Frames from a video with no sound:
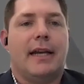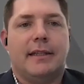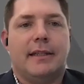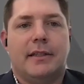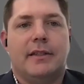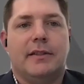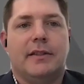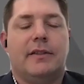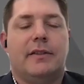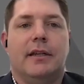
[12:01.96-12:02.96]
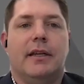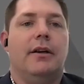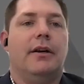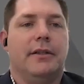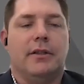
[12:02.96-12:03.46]
the assets that exist in
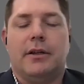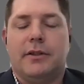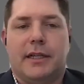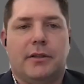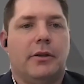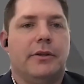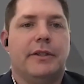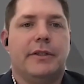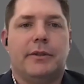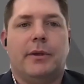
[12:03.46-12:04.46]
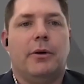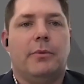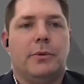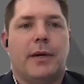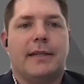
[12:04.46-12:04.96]
there, and there's a lot of technologies that will
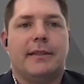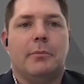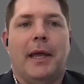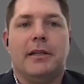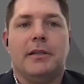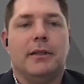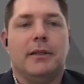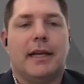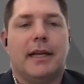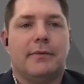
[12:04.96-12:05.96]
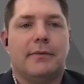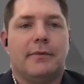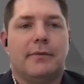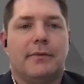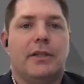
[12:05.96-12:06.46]
help do asset management
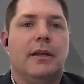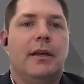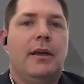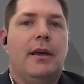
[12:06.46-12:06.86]
classification,